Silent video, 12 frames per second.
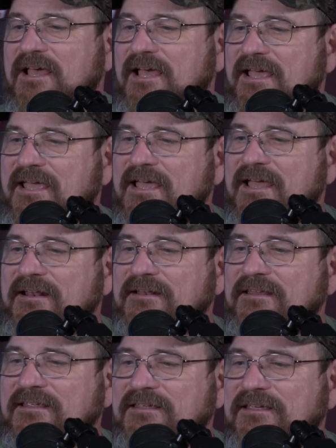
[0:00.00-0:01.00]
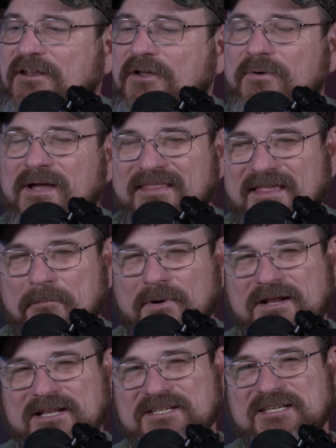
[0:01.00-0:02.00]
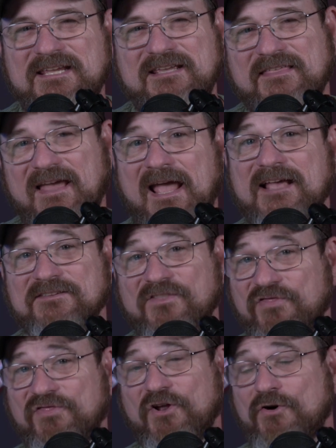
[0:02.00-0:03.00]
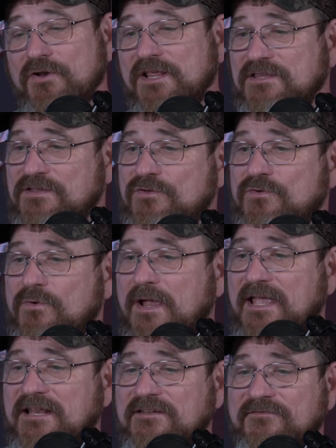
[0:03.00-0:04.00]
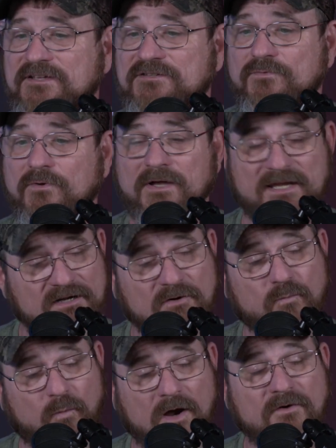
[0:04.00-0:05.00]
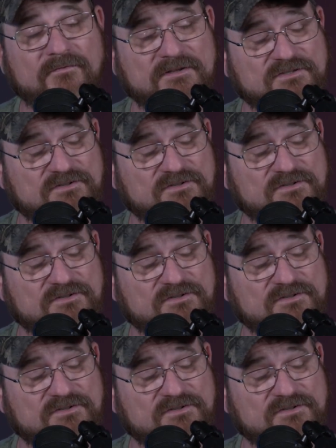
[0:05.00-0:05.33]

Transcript: And that braided sheath has 32 individual interwoven